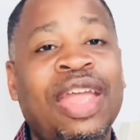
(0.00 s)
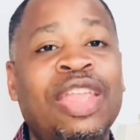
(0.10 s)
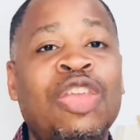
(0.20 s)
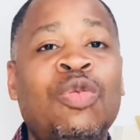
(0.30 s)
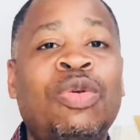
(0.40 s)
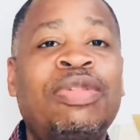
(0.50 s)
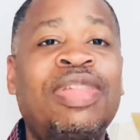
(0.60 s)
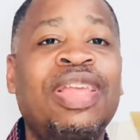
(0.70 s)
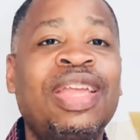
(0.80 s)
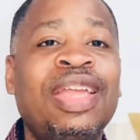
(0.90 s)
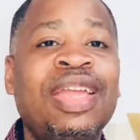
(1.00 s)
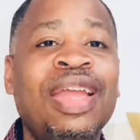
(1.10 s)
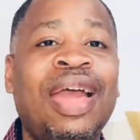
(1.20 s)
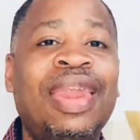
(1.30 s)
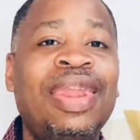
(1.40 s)
you will see
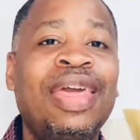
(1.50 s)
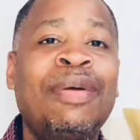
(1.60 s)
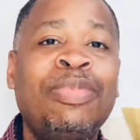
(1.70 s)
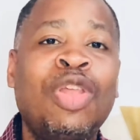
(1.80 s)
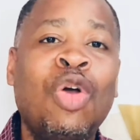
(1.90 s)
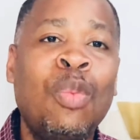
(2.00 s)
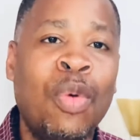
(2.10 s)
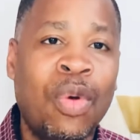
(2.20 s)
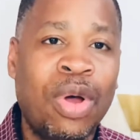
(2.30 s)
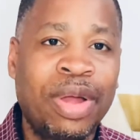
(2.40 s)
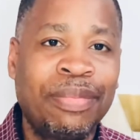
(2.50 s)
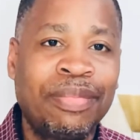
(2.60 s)
them no more.